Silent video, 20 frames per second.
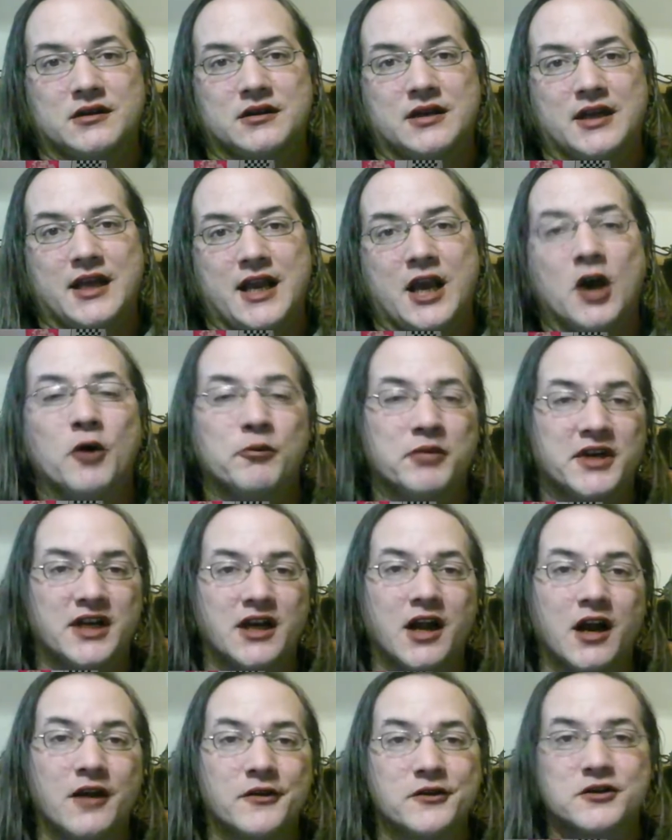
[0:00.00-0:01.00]
helping
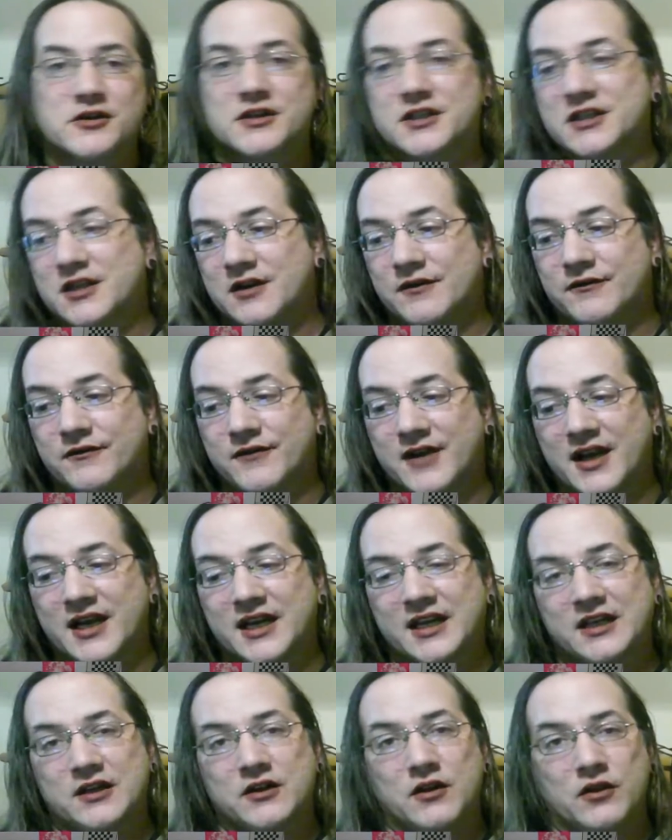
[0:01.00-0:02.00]
others
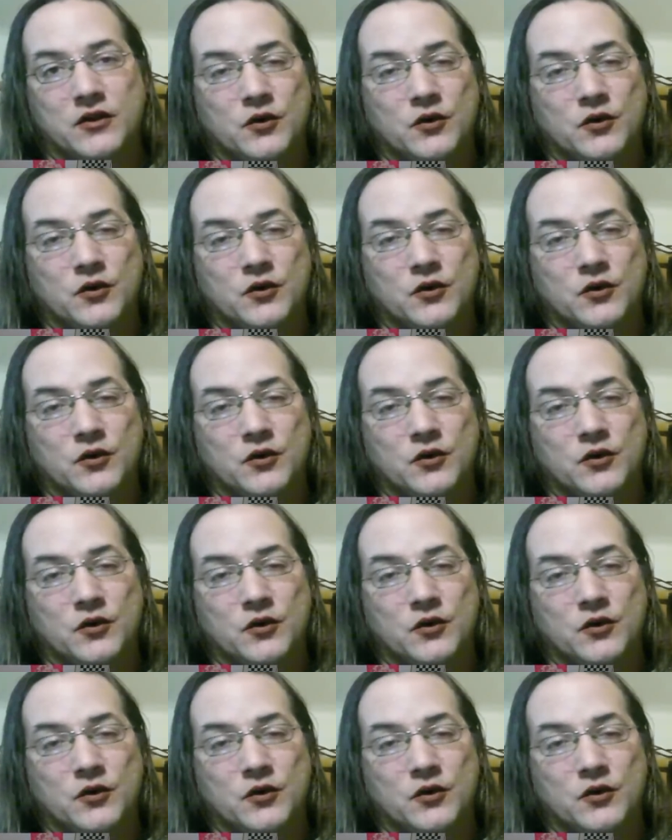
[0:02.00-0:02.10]
find the